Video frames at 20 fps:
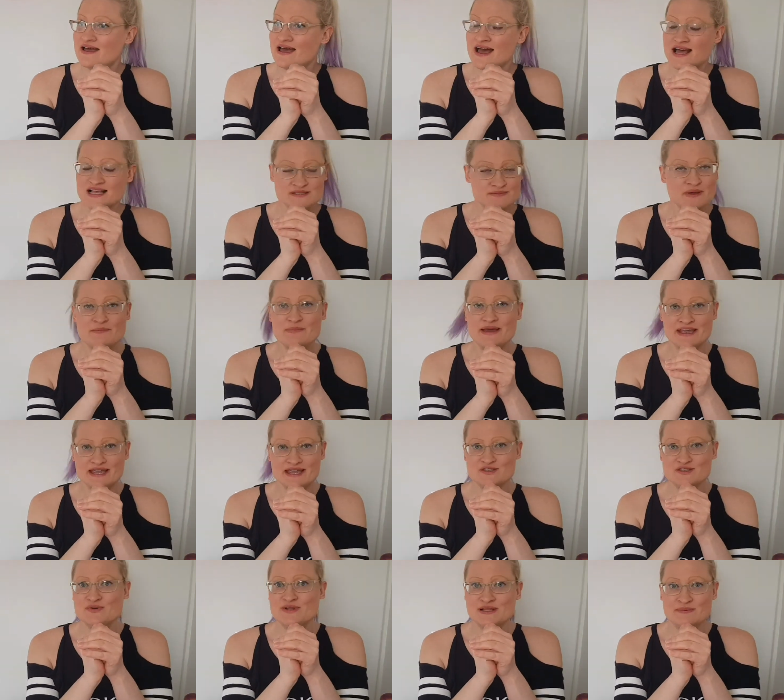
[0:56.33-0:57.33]
has my
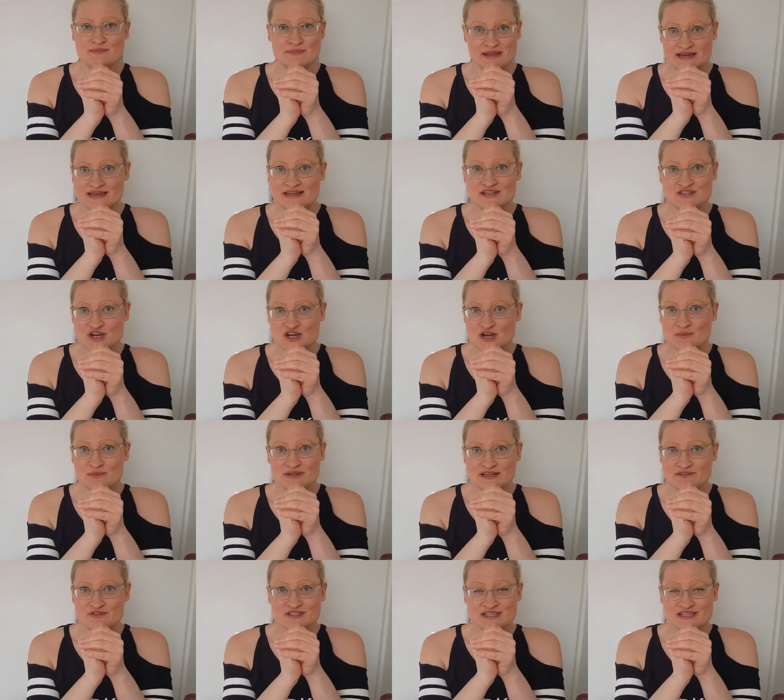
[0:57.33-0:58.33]
package really been in
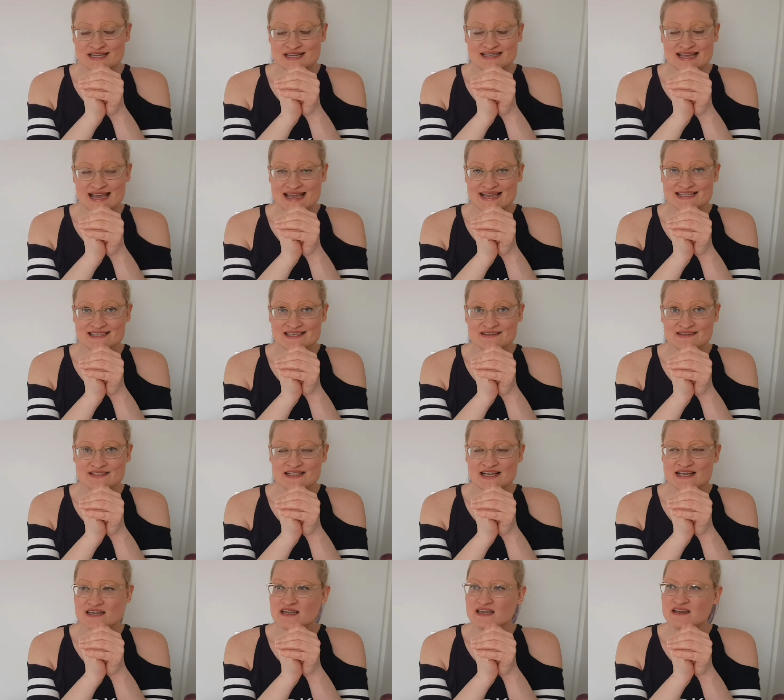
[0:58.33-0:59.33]
Germany for 10 days? And
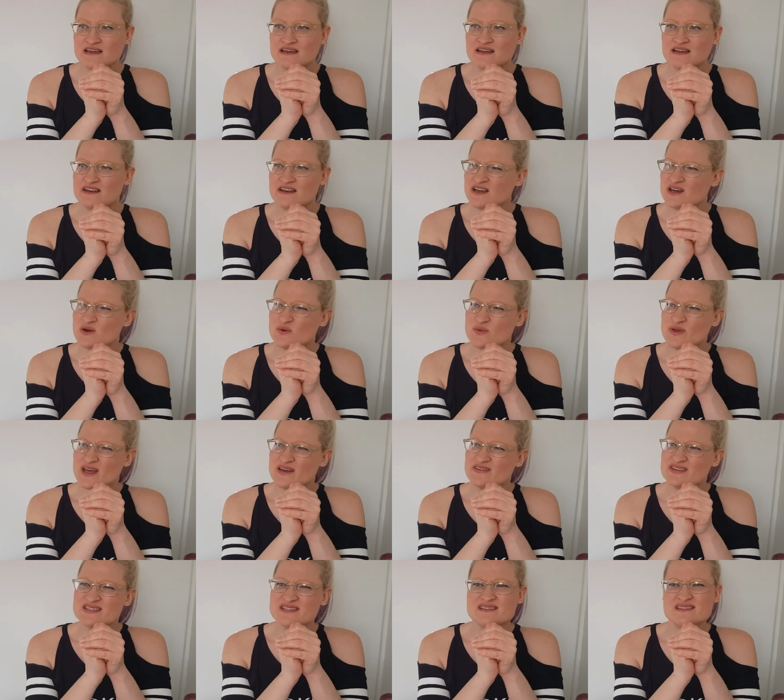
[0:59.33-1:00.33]
it's like, no, we
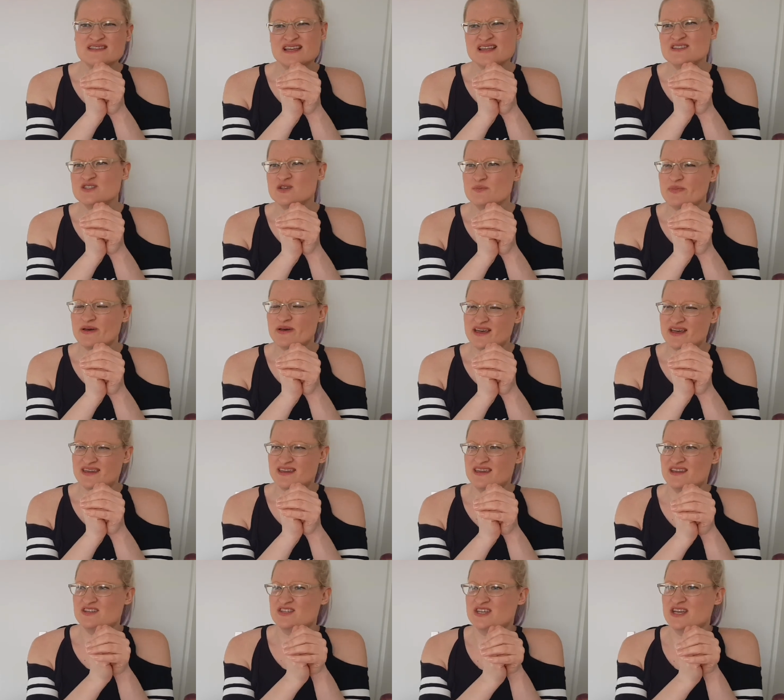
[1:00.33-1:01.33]
haven't sent your
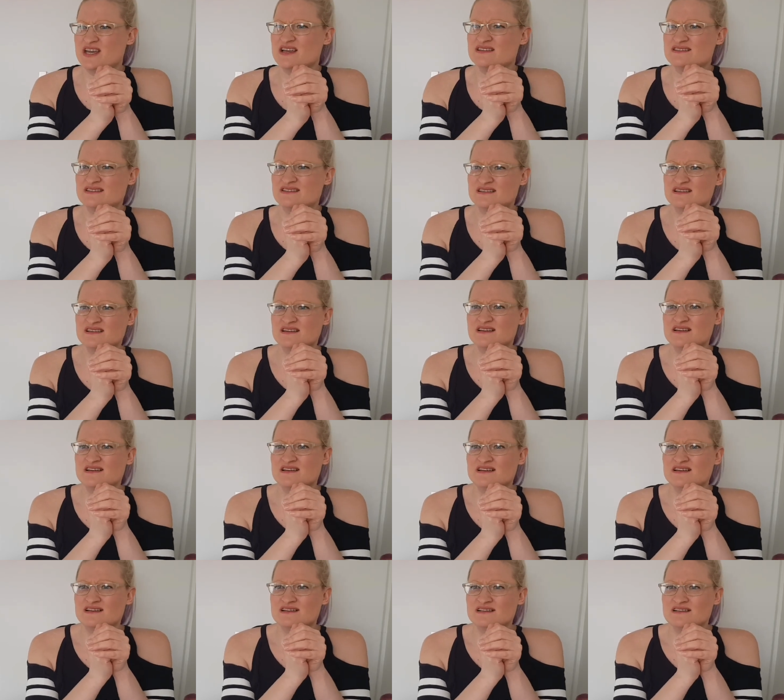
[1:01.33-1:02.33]
package yet.
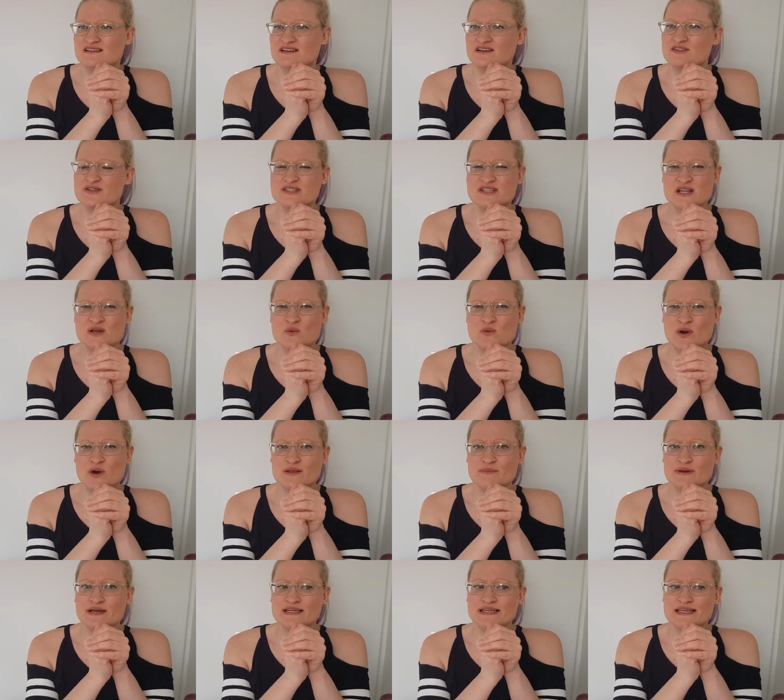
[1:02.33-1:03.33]
But do you still
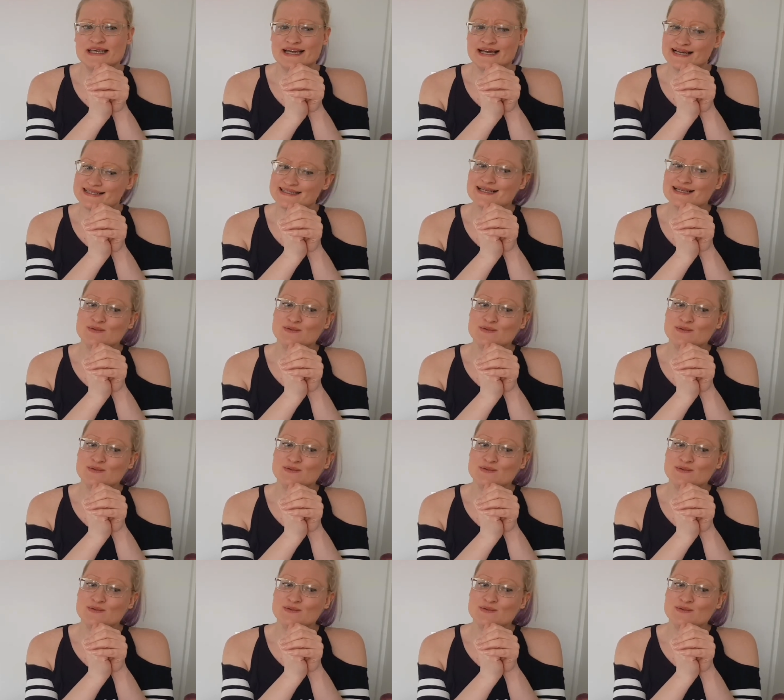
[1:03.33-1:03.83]
want it? But yeah, I